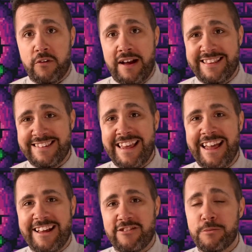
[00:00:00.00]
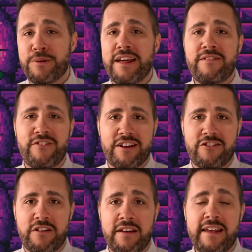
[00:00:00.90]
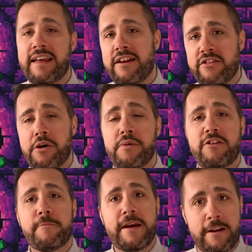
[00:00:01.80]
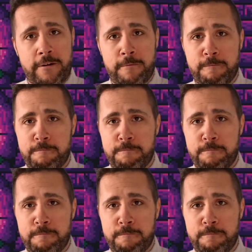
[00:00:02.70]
rights as the polite fiction it has always been.